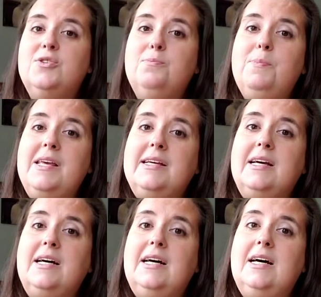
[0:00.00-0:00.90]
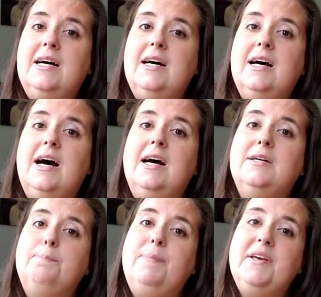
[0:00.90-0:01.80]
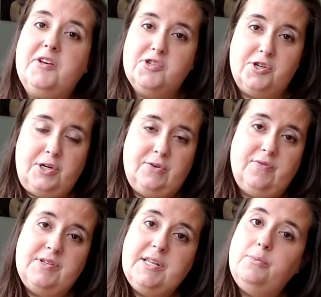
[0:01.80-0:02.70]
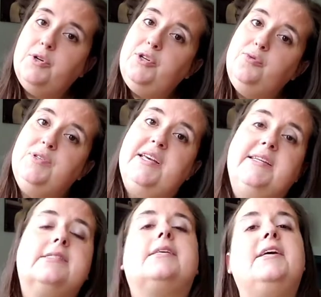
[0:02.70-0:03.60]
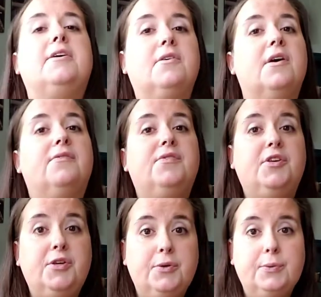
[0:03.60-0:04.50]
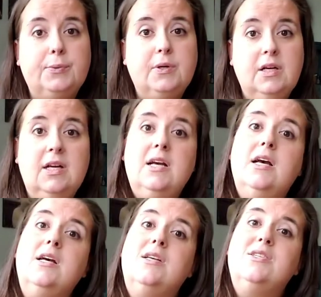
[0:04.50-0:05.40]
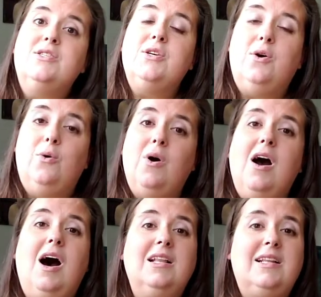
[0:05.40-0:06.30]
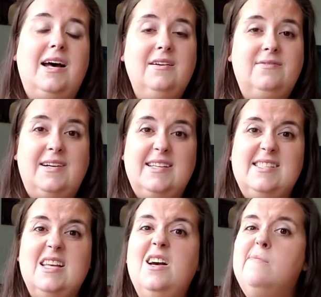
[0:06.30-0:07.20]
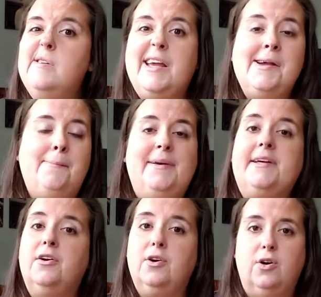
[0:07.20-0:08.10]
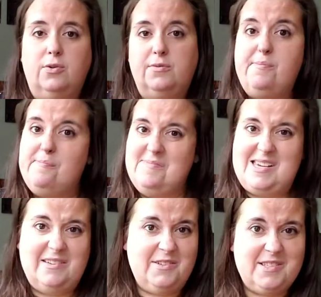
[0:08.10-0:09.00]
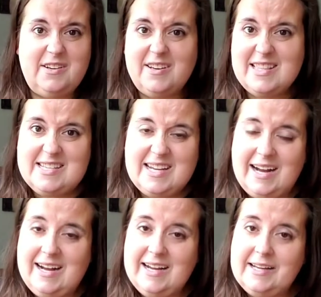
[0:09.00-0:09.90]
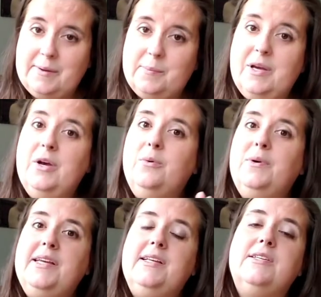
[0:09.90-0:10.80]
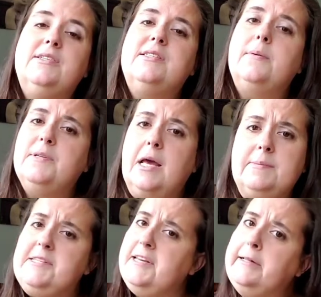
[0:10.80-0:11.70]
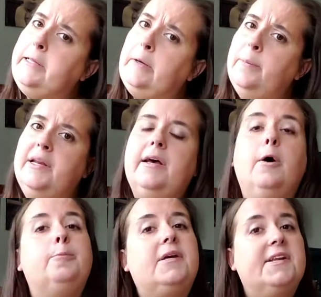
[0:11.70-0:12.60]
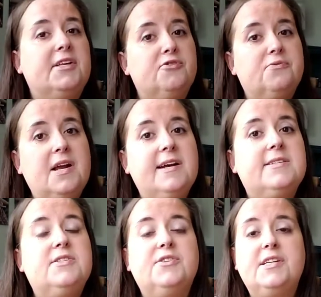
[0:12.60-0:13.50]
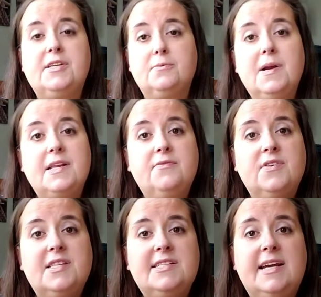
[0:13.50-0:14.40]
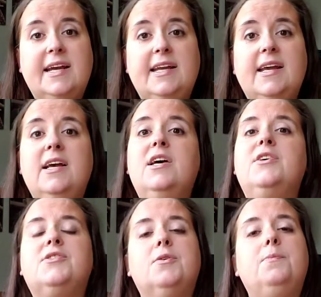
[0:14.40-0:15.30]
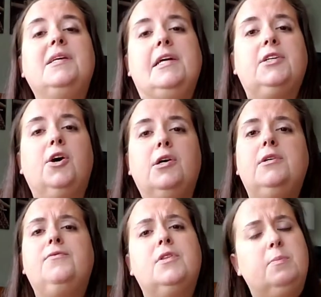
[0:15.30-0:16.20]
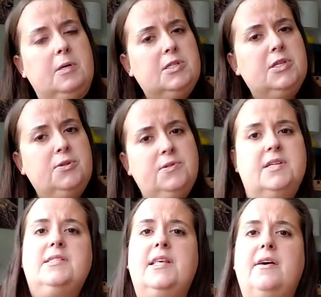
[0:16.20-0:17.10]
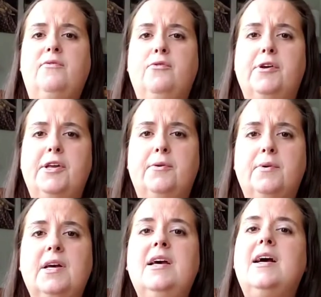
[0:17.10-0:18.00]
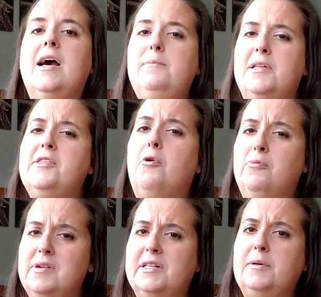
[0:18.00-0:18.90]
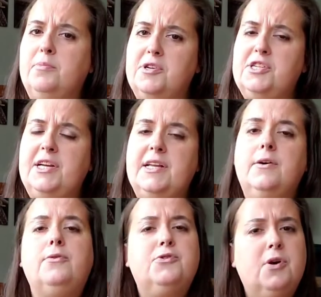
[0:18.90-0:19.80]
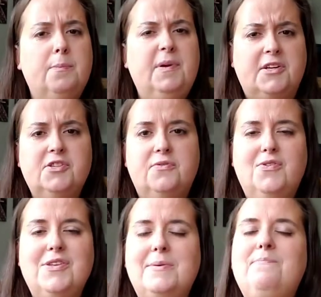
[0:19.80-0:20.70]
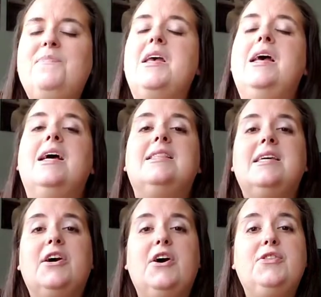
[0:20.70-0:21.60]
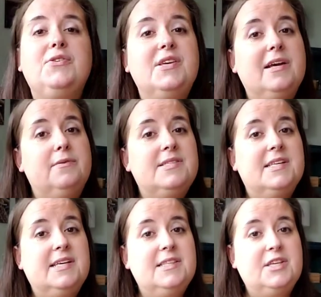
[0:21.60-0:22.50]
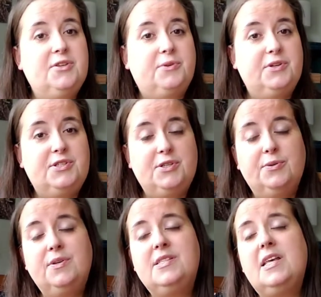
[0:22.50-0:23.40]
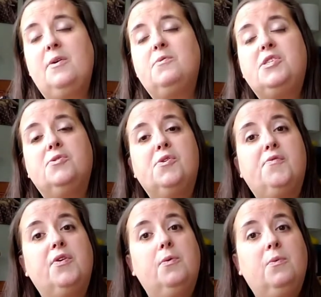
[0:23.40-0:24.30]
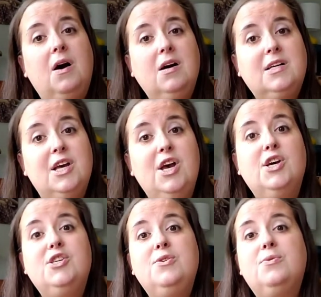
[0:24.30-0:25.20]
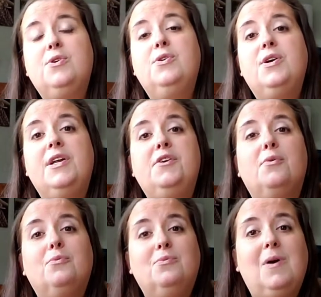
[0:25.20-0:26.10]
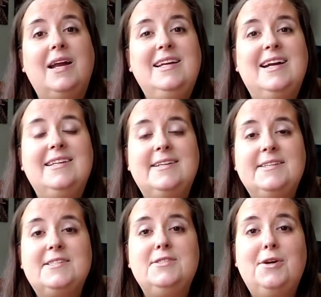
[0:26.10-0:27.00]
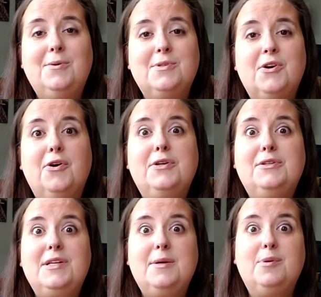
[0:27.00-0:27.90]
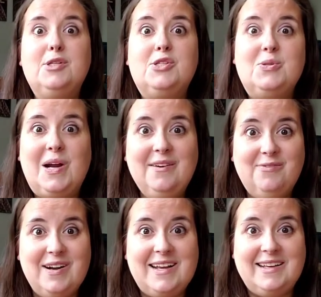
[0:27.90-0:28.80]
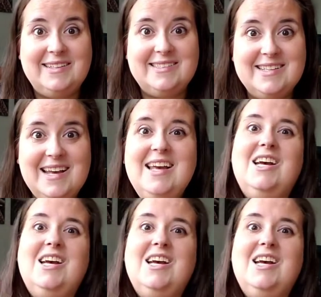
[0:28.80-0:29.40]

to make a picture for someone who takes care of you. So a lot of us we can't make our own meals all the time. We sometimes need a little bit of help getting dressed or getting ready for the day. So make a card for the person who does that for you. I bet they'll really appreciate it or draw a picture for them. The other thing I was thinking that you could do is that when you go for a walk, you could write a nice note on your neighbor's driveways